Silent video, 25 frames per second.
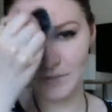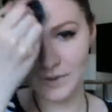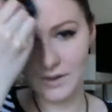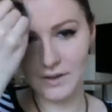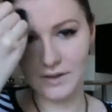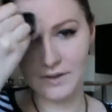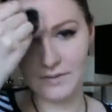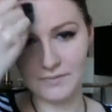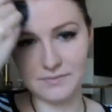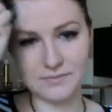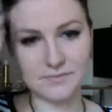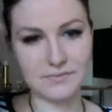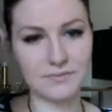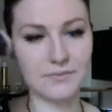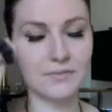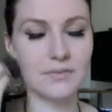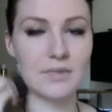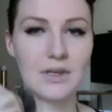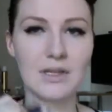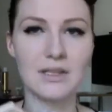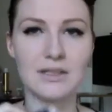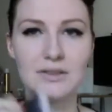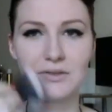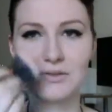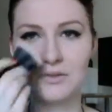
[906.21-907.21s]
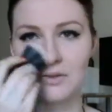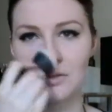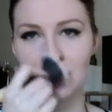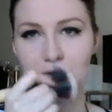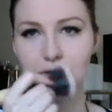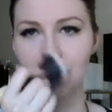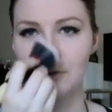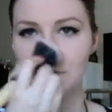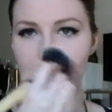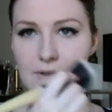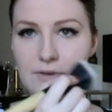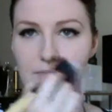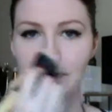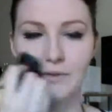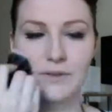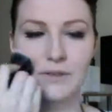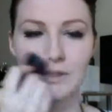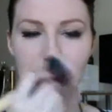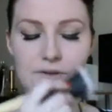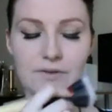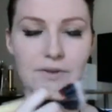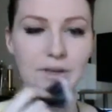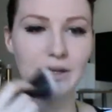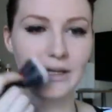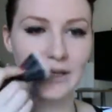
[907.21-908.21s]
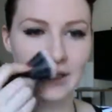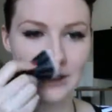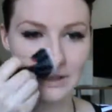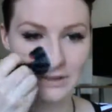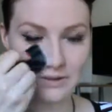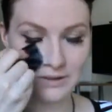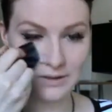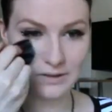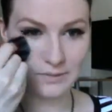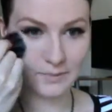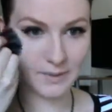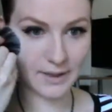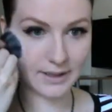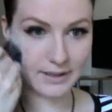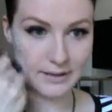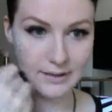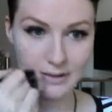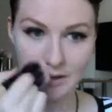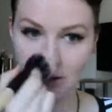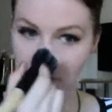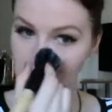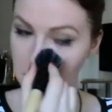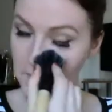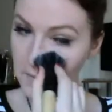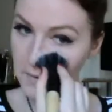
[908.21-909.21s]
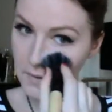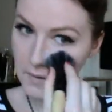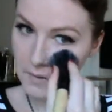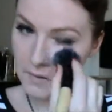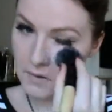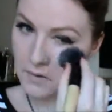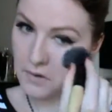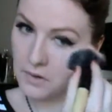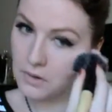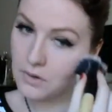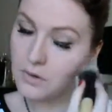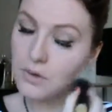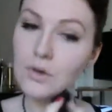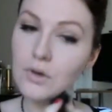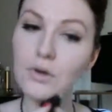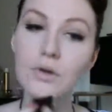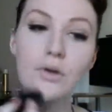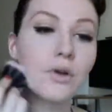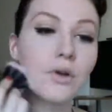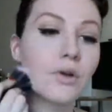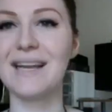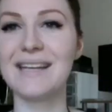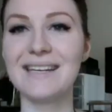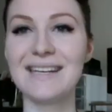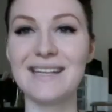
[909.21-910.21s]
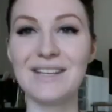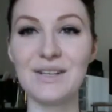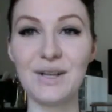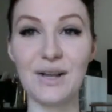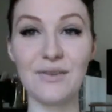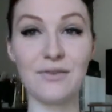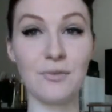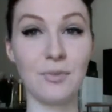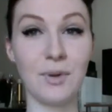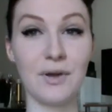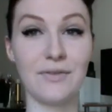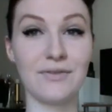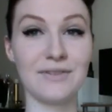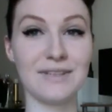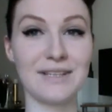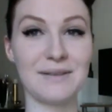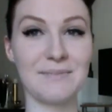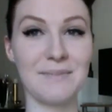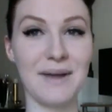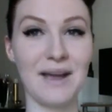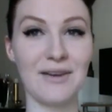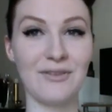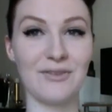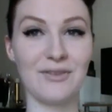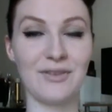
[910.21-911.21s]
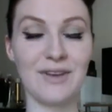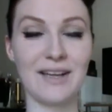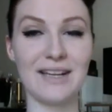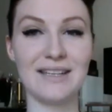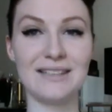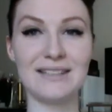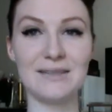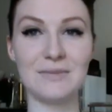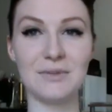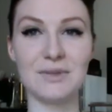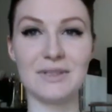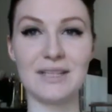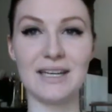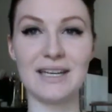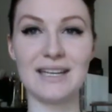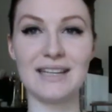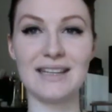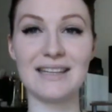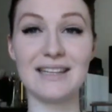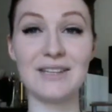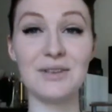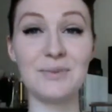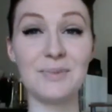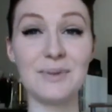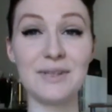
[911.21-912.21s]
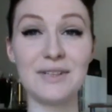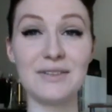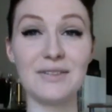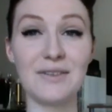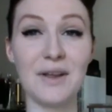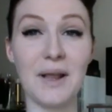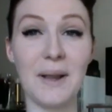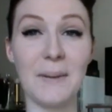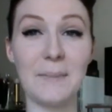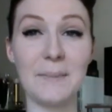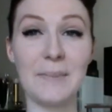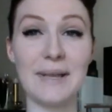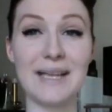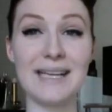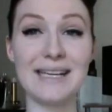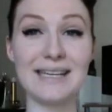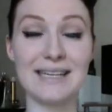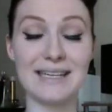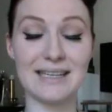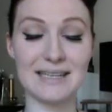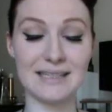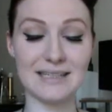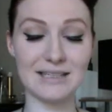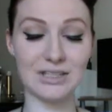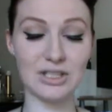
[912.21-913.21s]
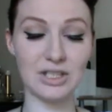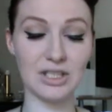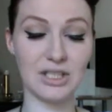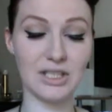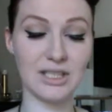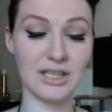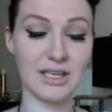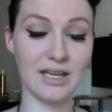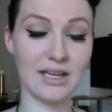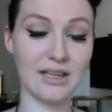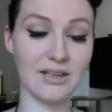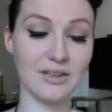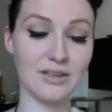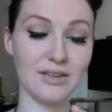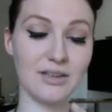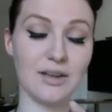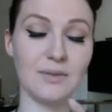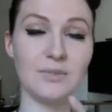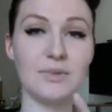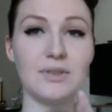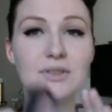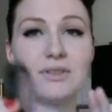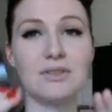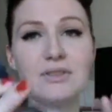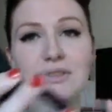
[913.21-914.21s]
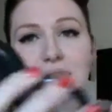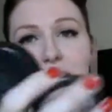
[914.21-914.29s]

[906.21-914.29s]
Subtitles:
any sort of dewy finish foundations back then. And now they have a perfectly matte face. I'm going to take a little bit of a pink cheek color. I'm just